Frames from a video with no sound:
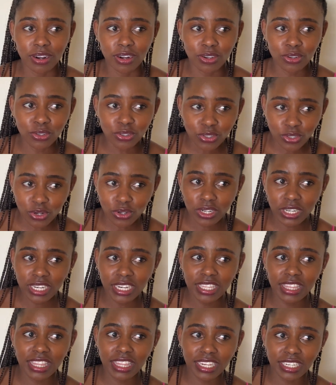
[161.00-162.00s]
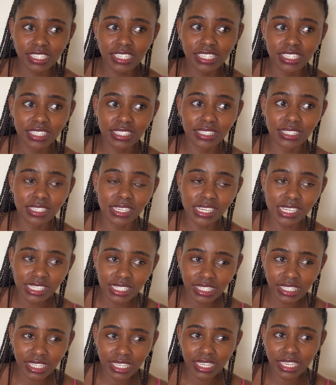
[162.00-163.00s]
not only that it's
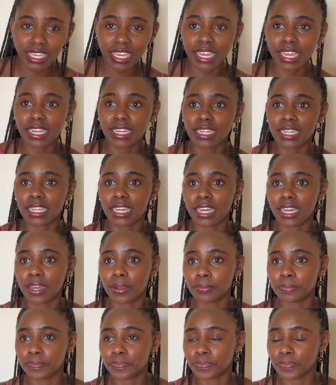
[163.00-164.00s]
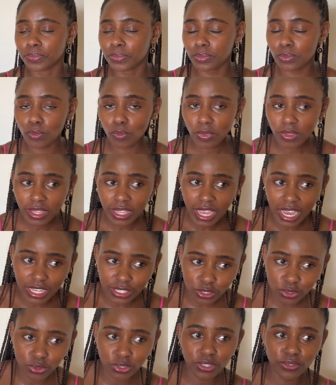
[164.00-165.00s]
easy and a
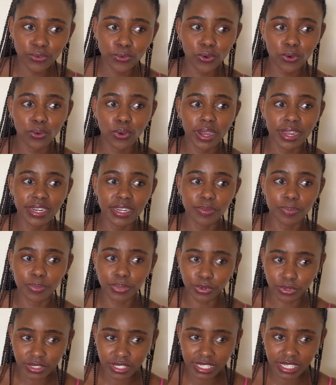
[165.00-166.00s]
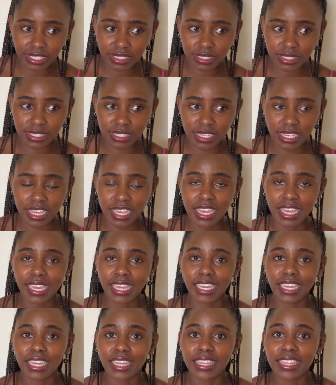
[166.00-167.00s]
straightforward process,
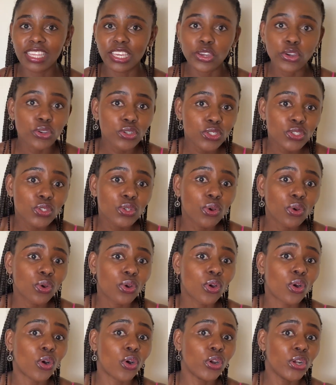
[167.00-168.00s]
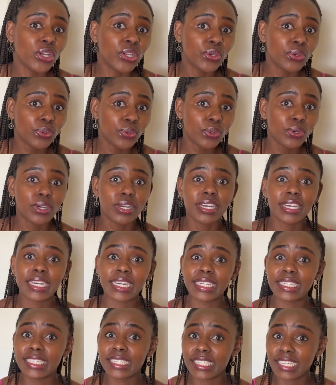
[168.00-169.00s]
they also call you,
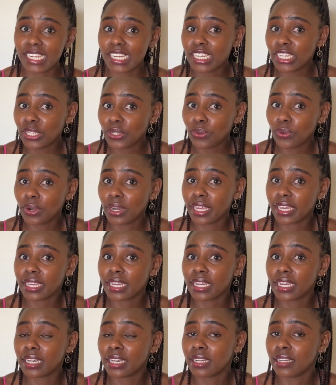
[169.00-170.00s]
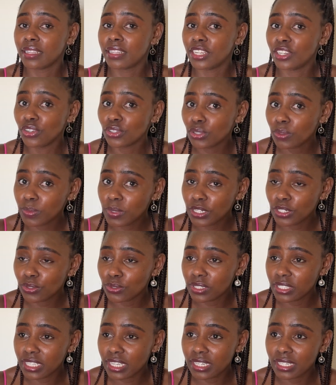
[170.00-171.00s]
tell you like the document you
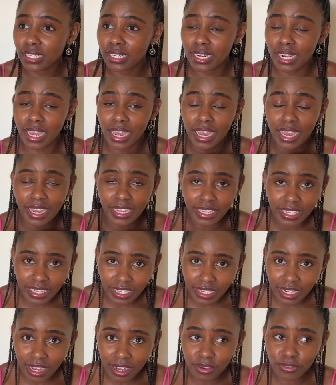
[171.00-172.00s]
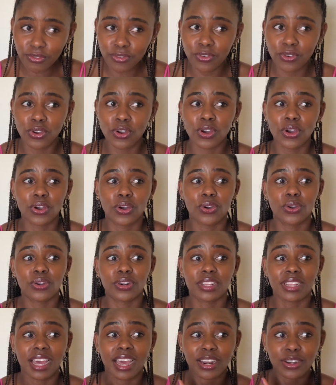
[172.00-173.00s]
sent are enough or
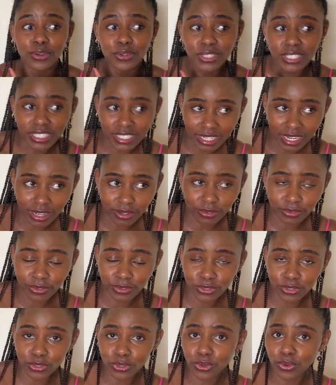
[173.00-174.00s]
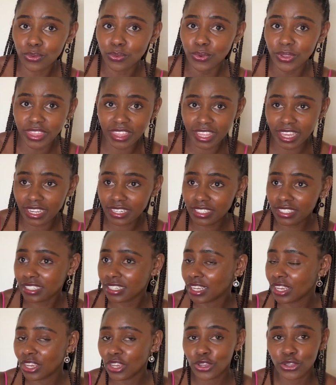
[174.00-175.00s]
are not enough. So with that,
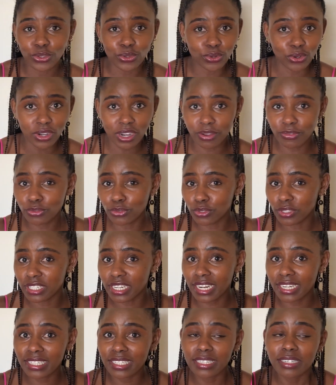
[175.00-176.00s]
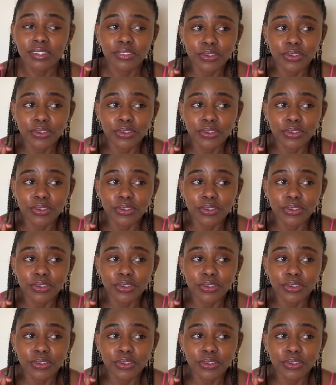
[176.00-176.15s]
you don't have to start